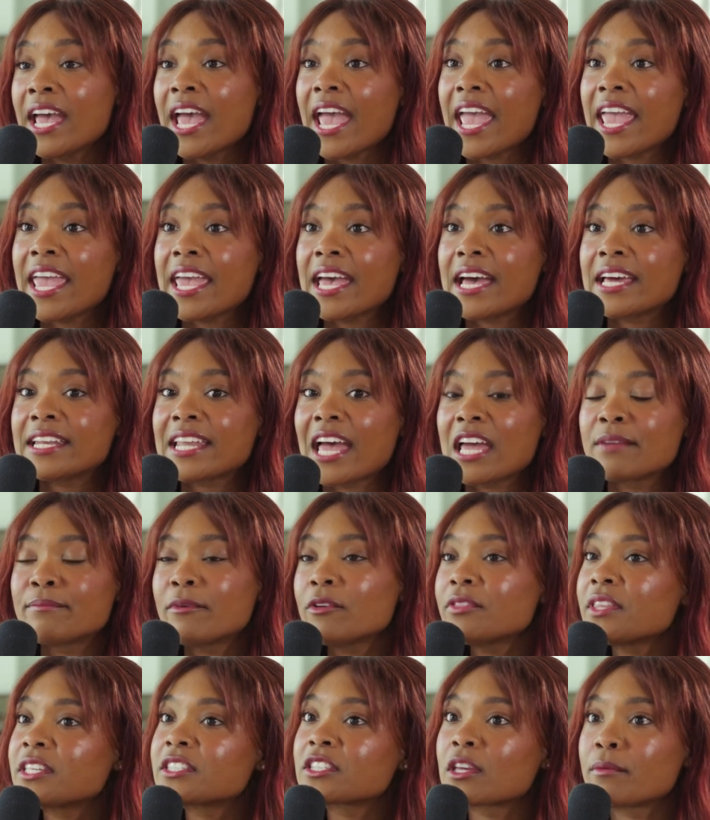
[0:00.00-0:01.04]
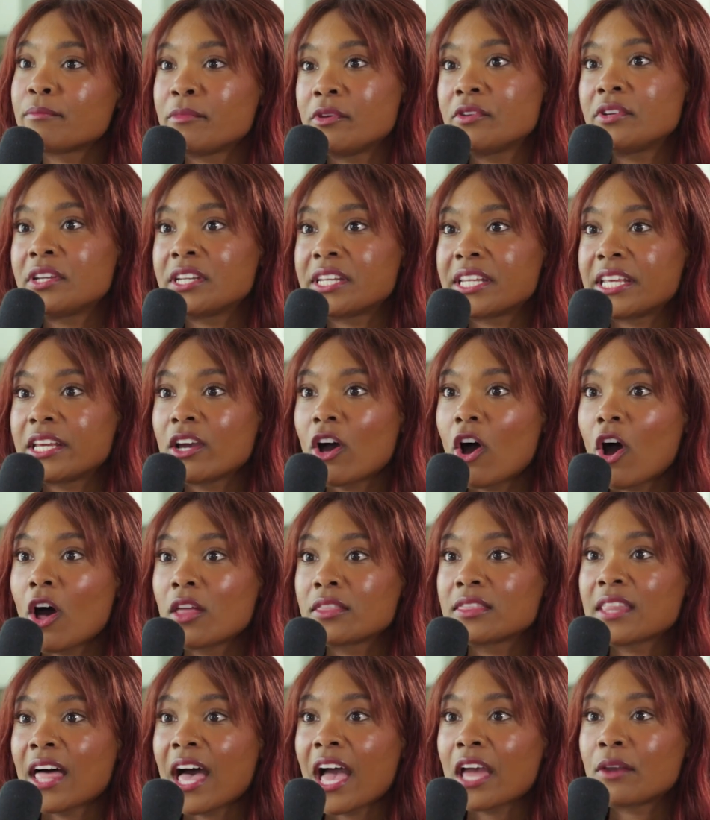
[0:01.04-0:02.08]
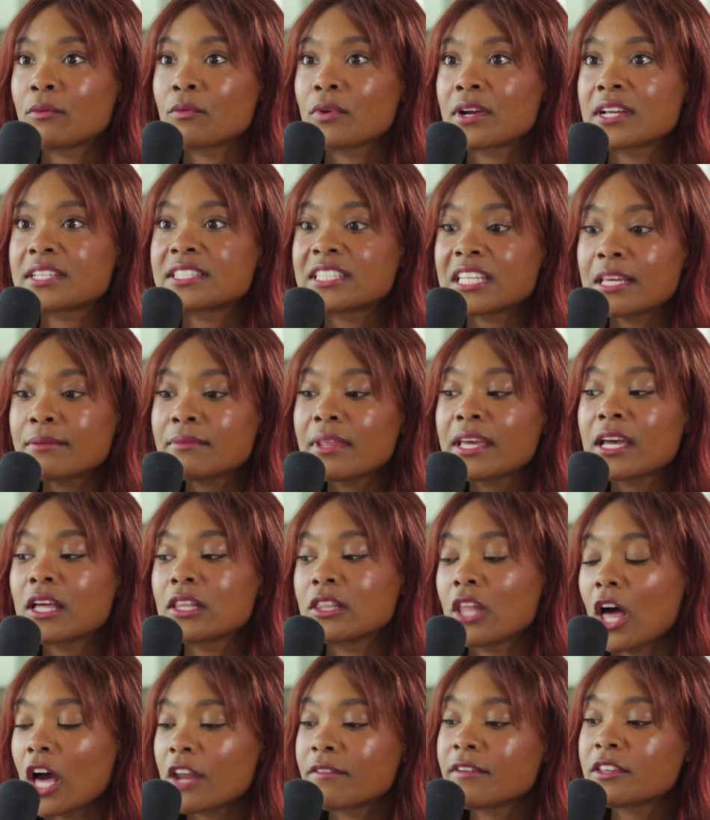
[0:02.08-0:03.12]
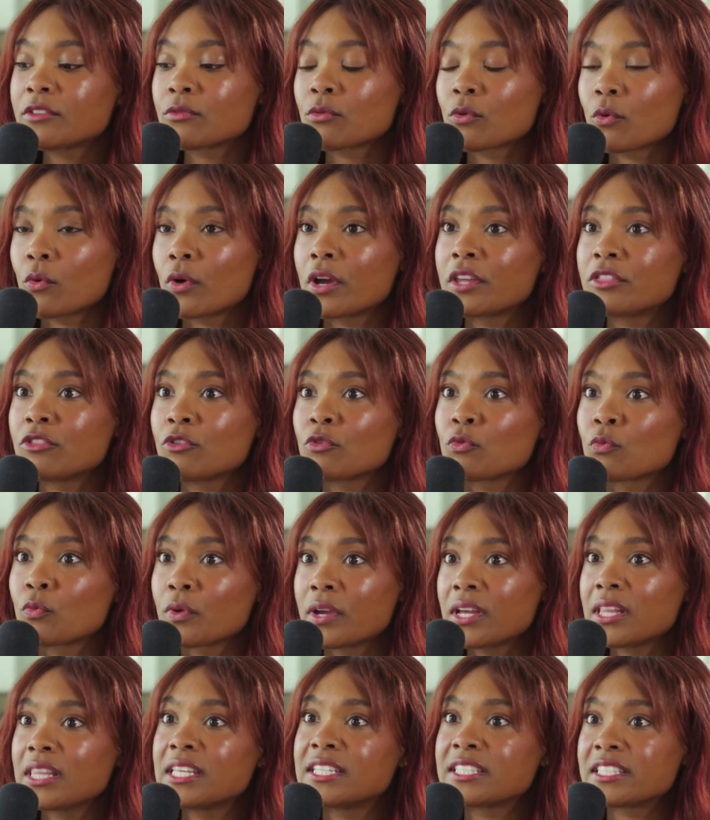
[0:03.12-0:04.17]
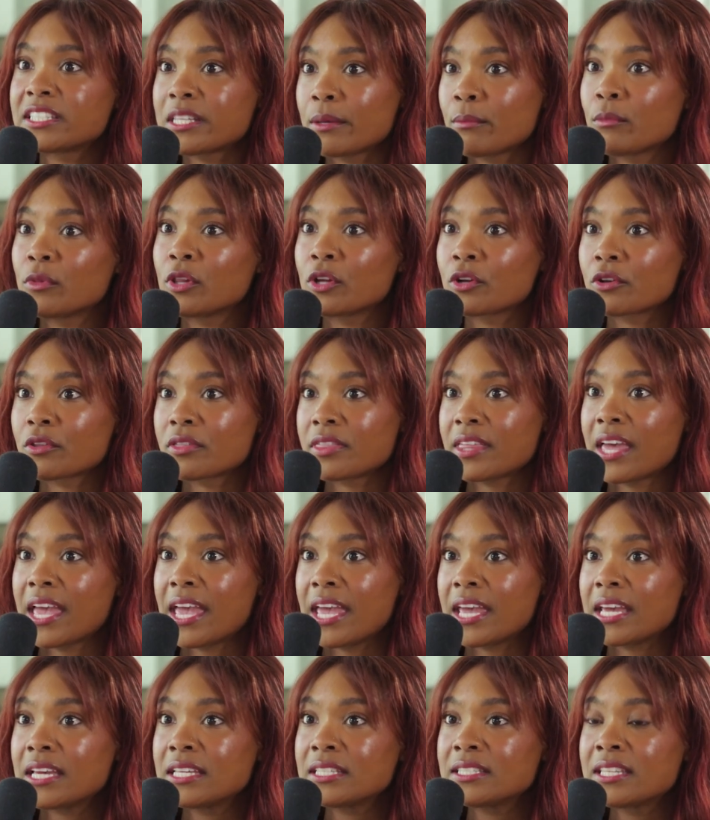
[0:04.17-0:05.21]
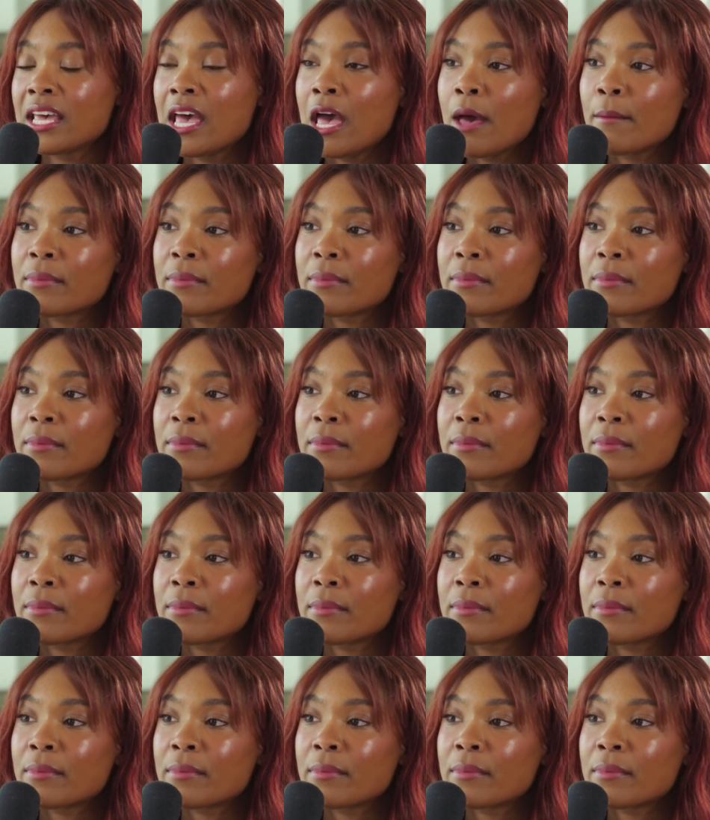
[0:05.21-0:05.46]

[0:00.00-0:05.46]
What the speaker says: And I built this community online where it seemed like a lot of us were going through really similar things.